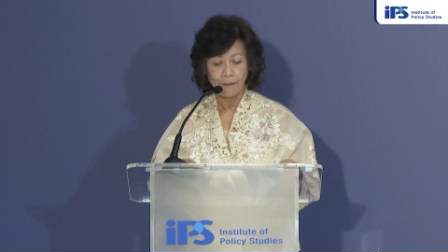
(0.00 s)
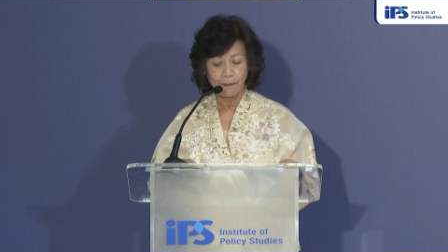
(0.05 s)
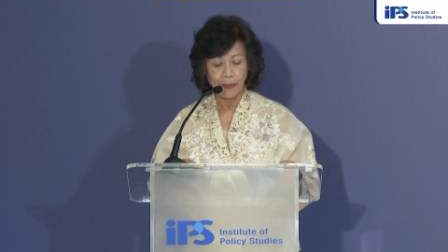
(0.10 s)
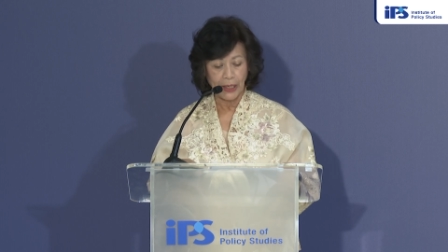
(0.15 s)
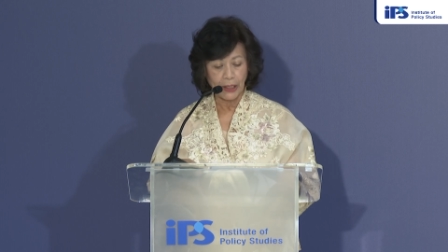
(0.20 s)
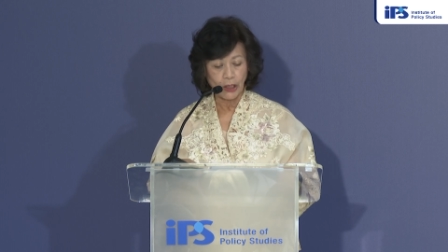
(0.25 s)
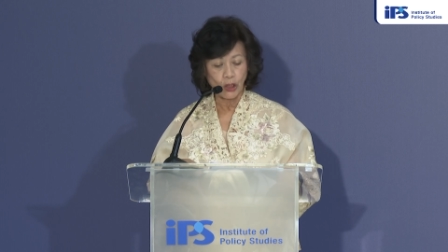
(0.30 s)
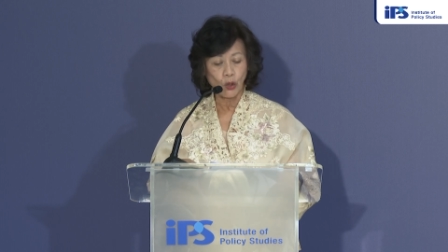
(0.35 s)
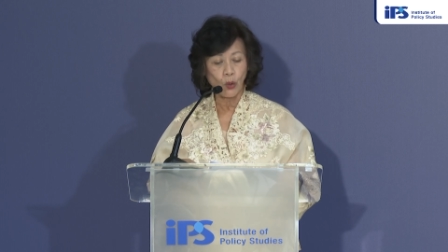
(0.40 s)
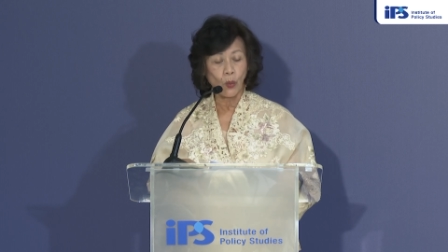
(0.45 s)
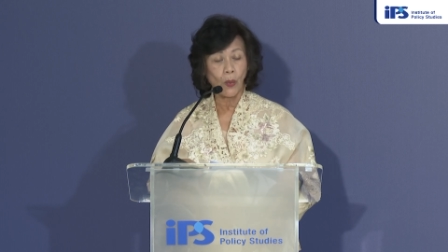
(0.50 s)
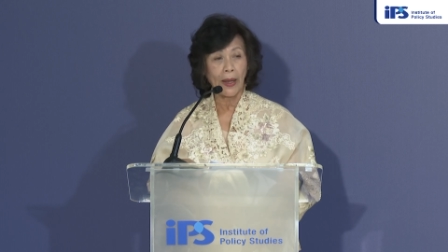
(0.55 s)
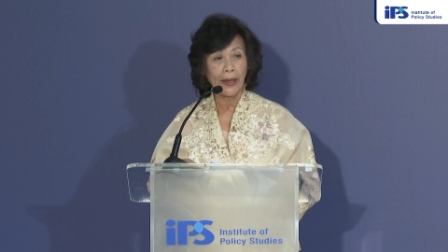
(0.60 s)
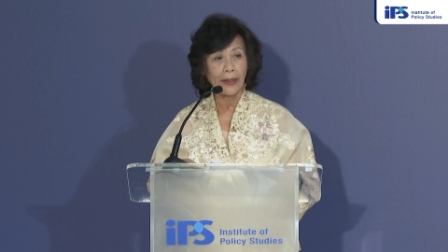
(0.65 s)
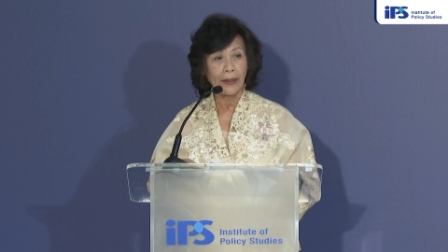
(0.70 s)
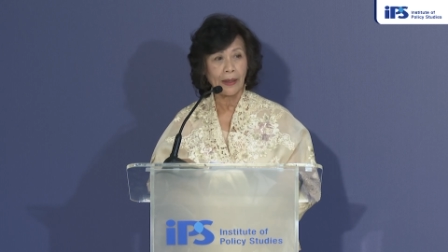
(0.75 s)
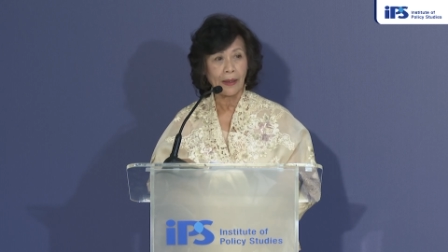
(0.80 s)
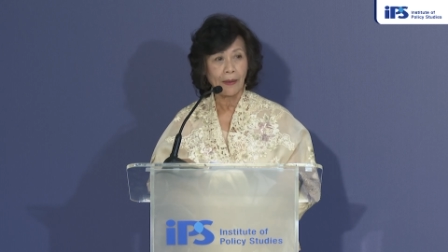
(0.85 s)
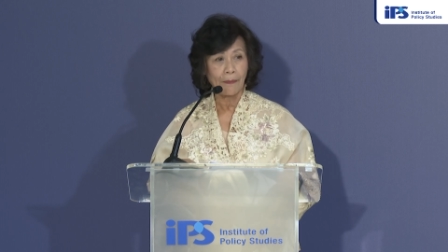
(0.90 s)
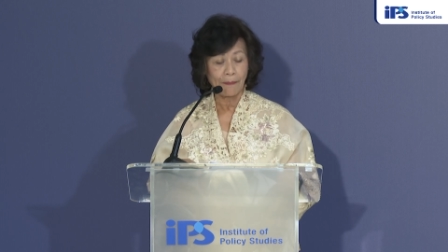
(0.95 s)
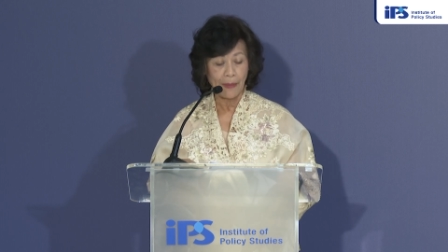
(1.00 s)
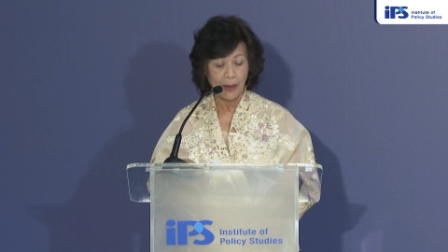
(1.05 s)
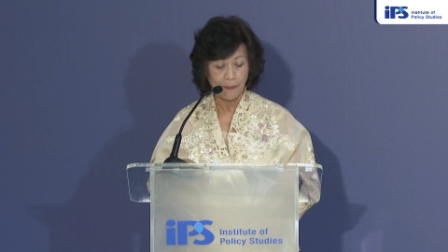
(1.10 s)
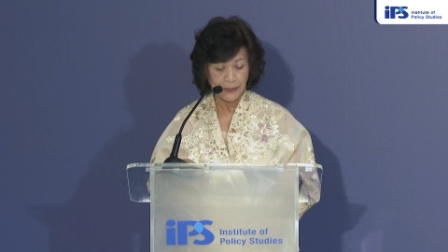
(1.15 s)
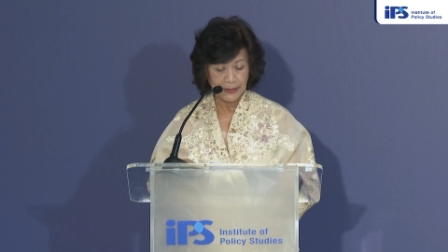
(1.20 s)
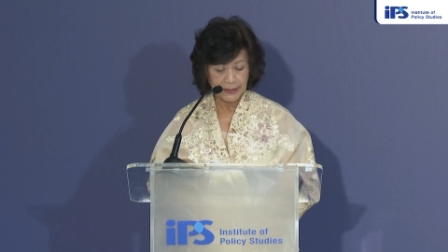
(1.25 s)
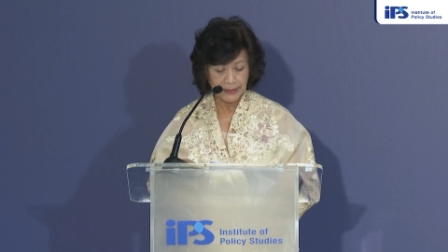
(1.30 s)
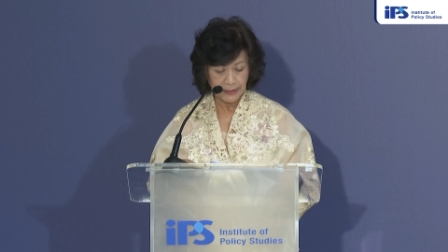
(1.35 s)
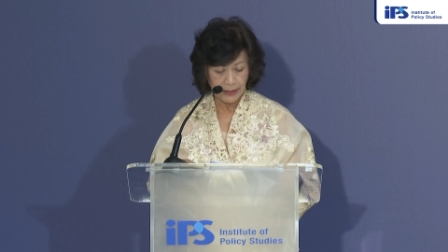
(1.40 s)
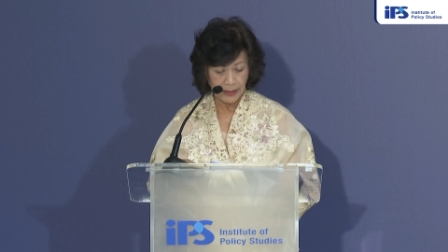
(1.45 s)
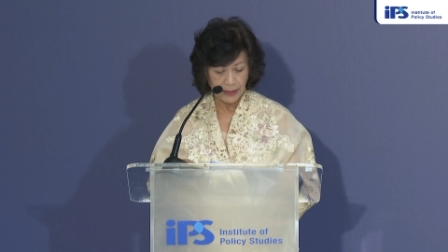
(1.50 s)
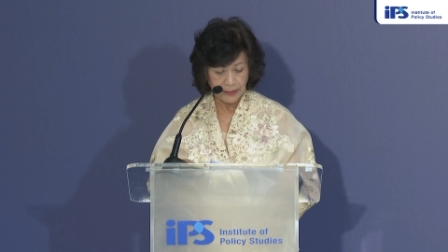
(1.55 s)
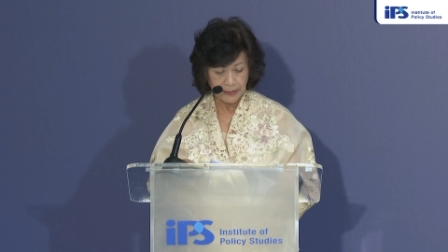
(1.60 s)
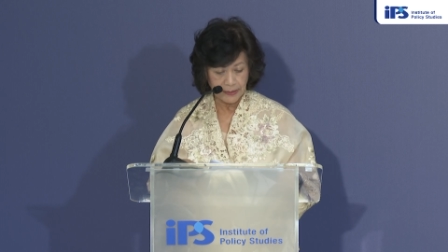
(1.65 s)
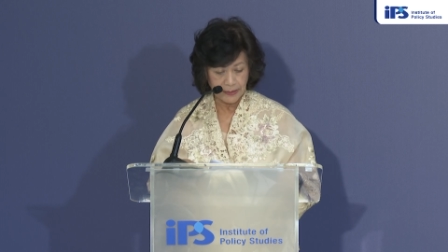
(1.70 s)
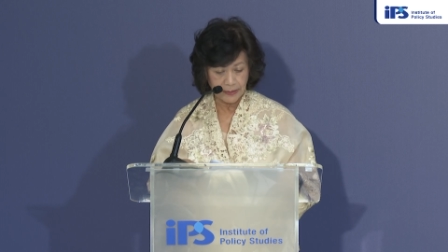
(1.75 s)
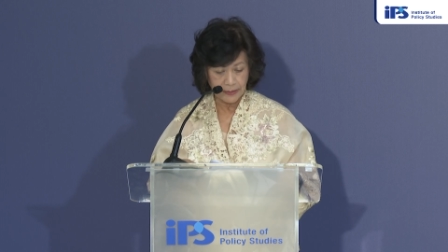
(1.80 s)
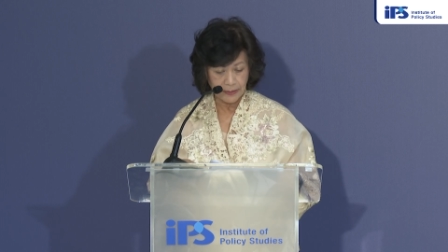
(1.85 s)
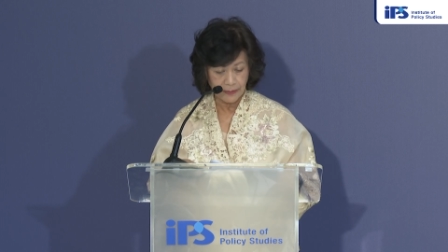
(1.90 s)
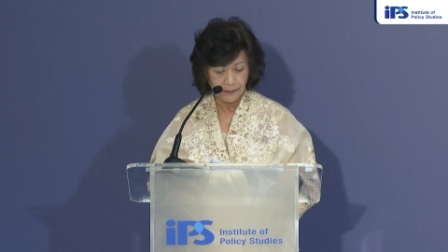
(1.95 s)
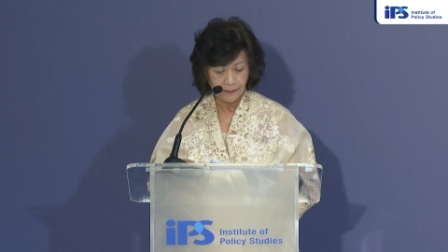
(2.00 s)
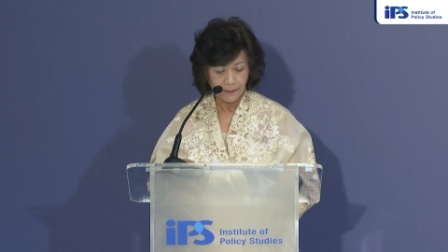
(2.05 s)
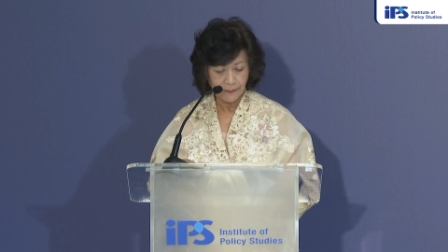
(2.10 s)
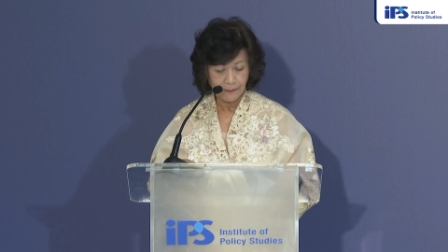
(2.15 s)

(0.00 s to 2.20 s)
by UN member states.